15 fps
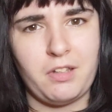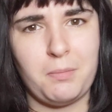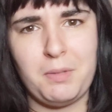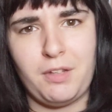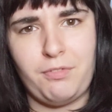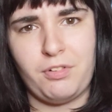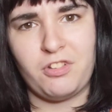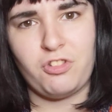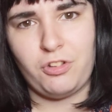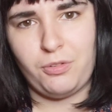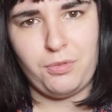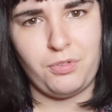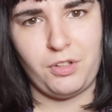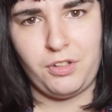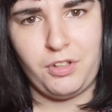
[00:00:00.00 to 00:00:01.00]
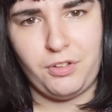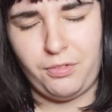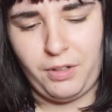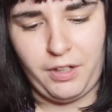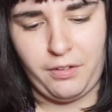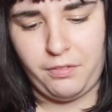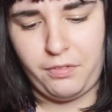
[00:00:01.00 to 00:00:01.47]
I make French toast all year
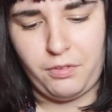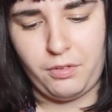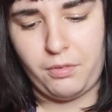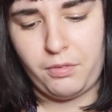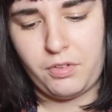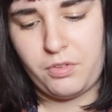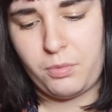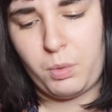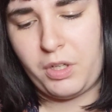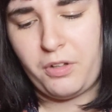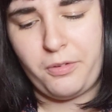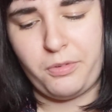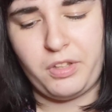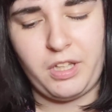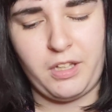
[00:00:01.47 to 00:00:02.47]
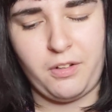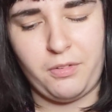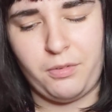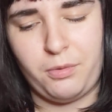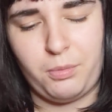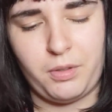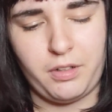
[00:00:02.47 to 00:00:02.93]
round, so this is one of those
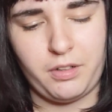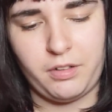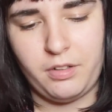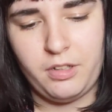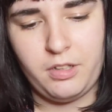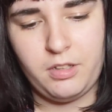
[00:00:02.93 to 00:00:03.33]
candles where,